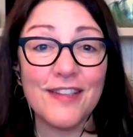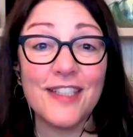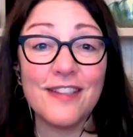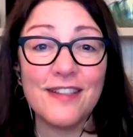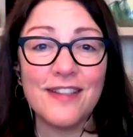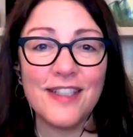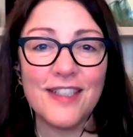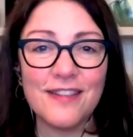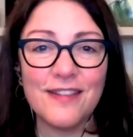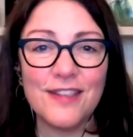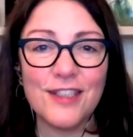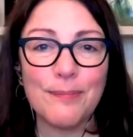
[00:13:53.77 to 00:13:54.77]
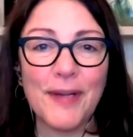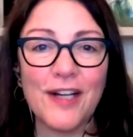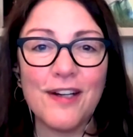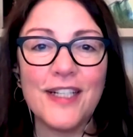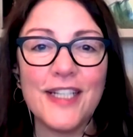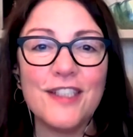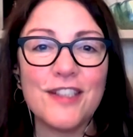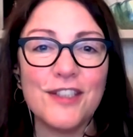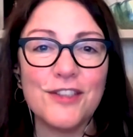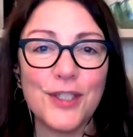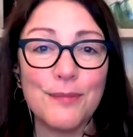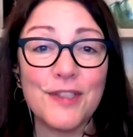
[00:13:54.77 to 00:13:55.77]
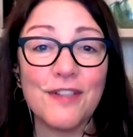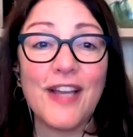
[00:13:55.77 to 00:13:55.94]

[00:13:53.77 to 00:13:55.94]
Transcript: that the disparities in terms of